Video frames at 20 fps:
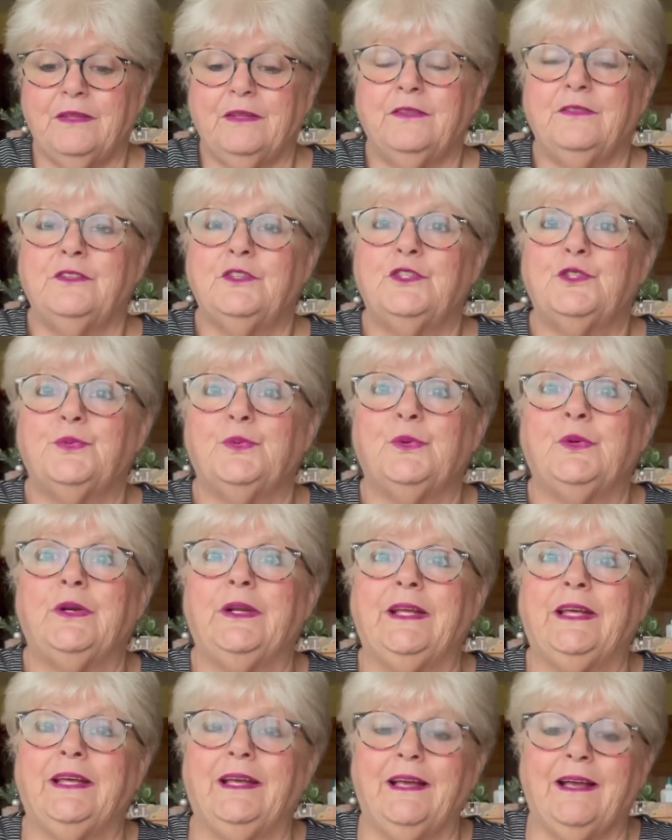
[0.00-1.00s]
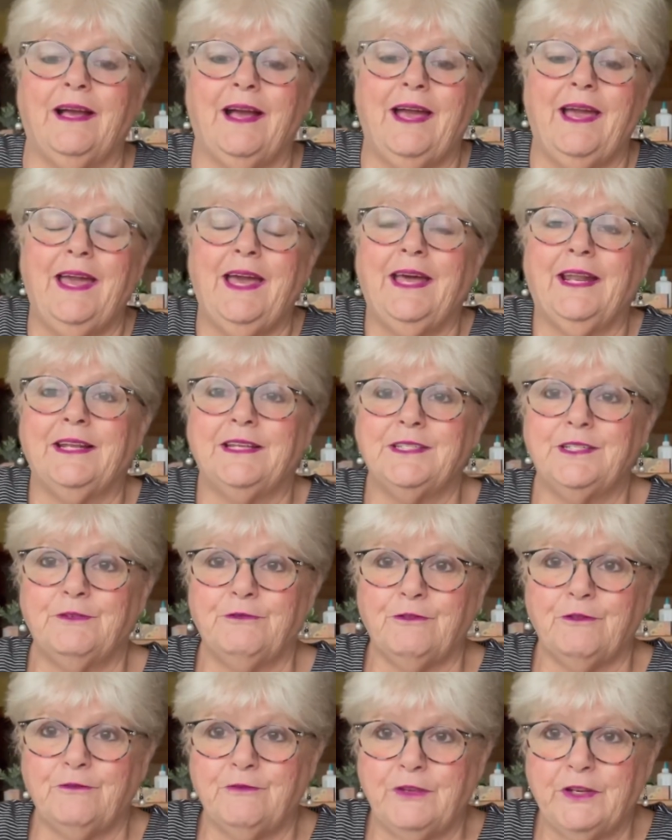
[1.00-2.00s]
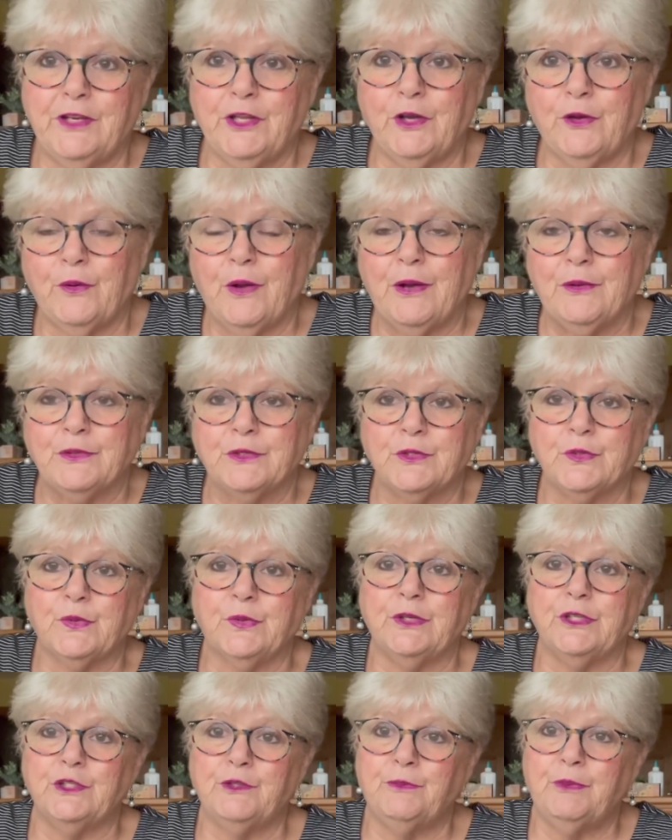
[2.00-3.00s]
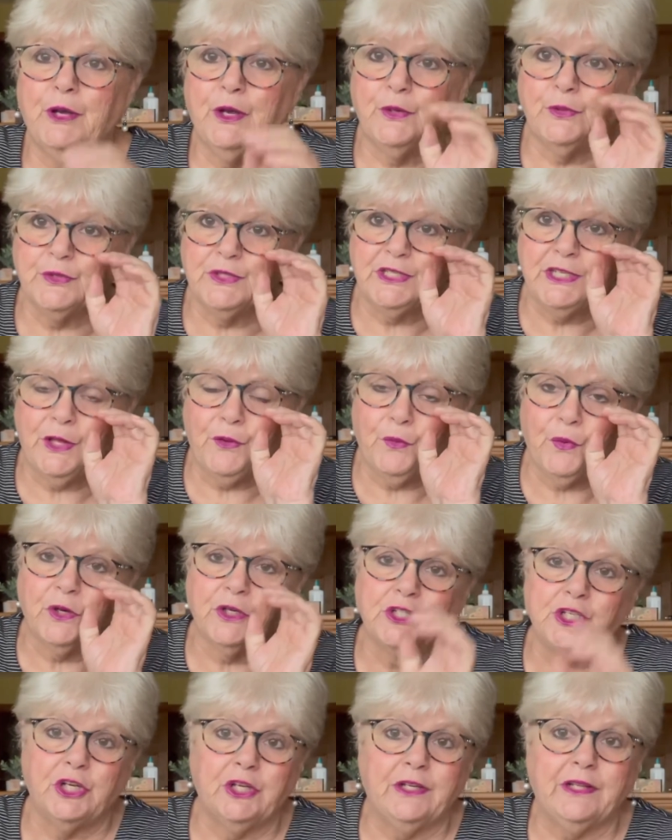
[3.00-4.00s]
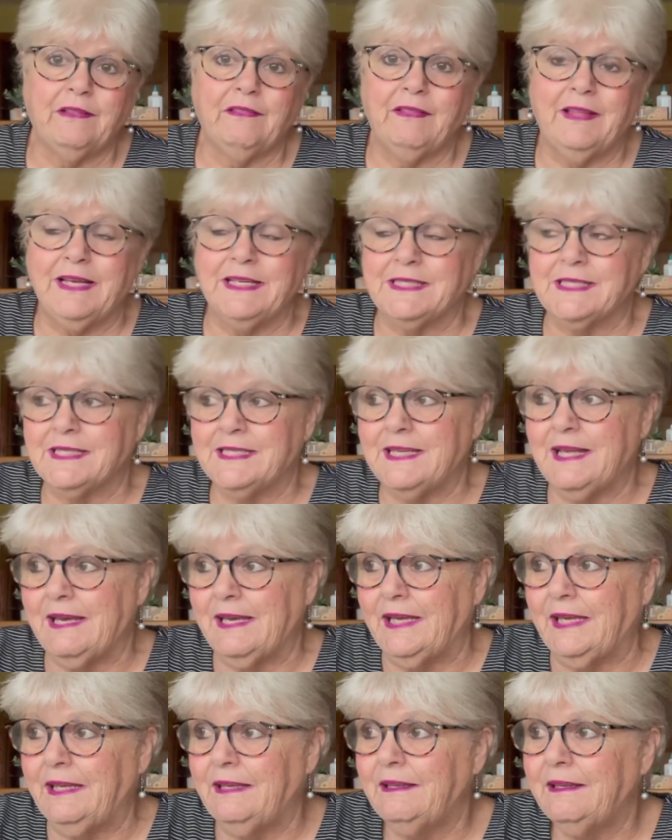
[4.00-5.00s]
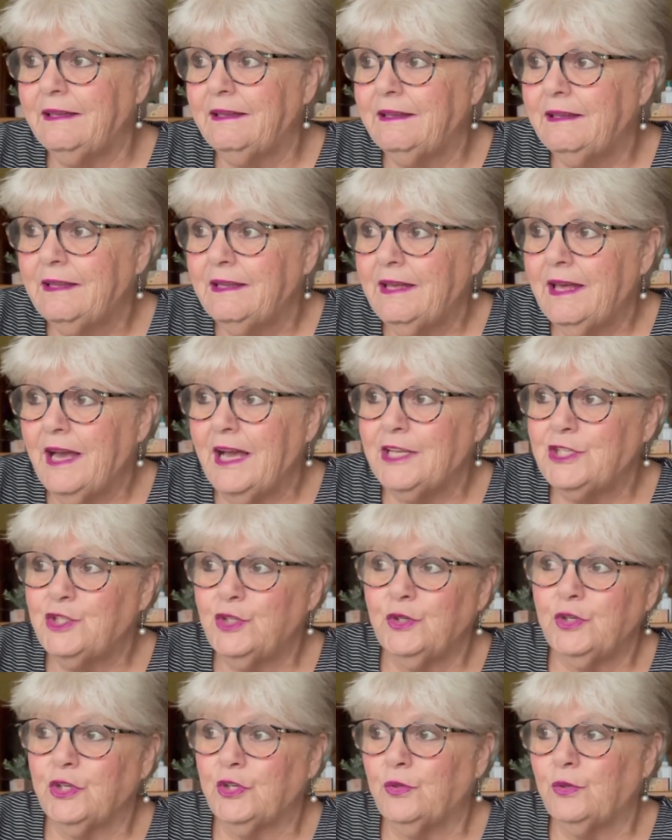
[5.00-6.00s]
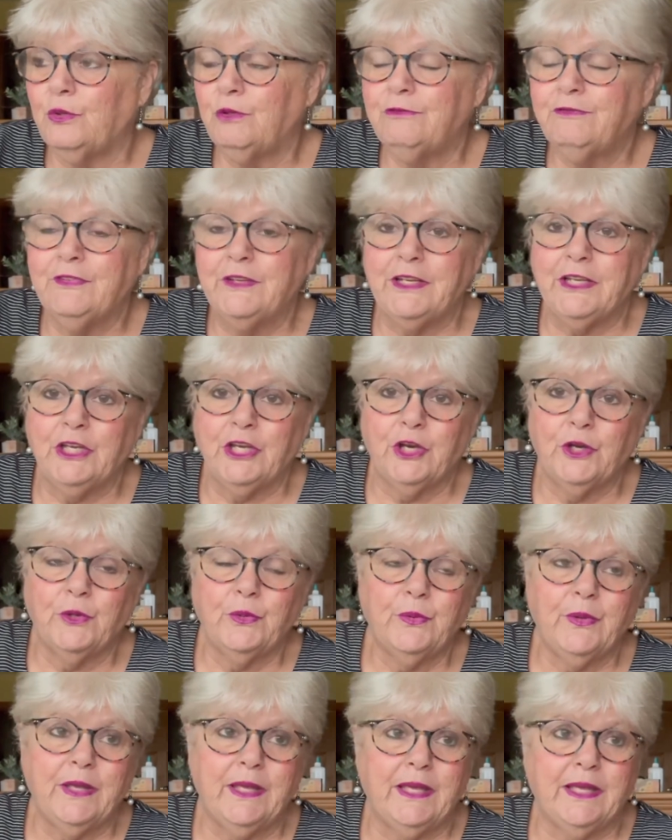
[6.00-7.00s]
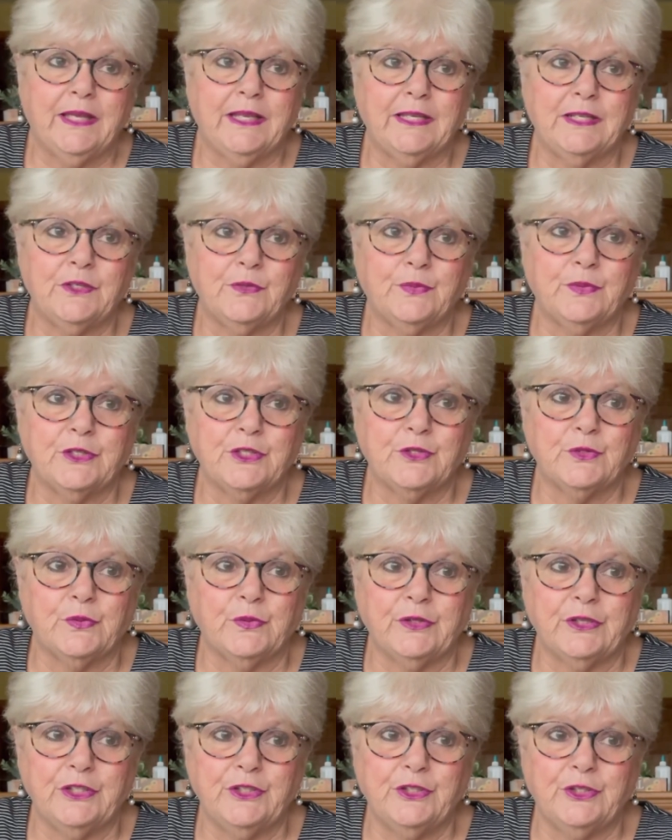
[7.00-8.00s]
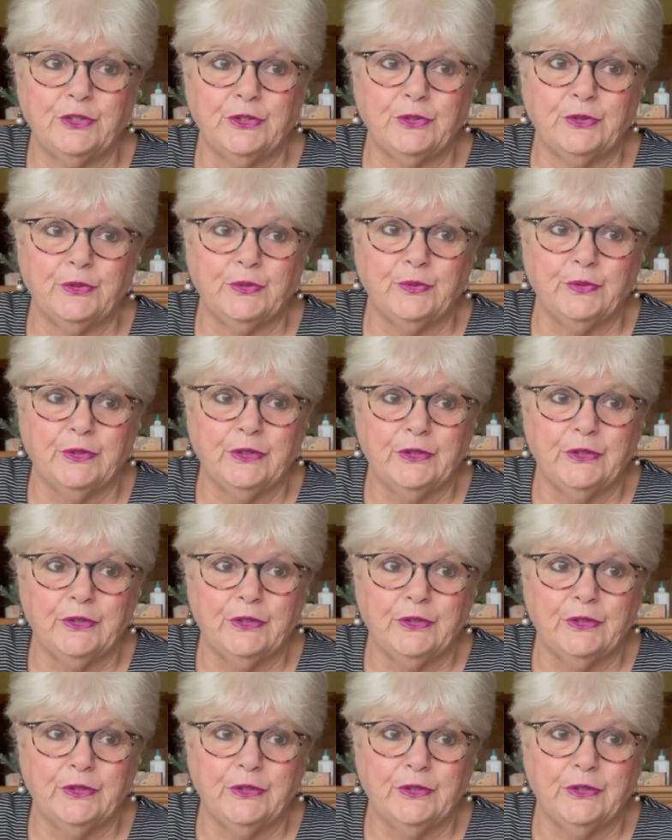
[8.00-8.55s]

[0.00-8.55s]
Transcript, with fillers: this morning, I had a different video I was going to post. I worked on it last night. I took an old video and was going to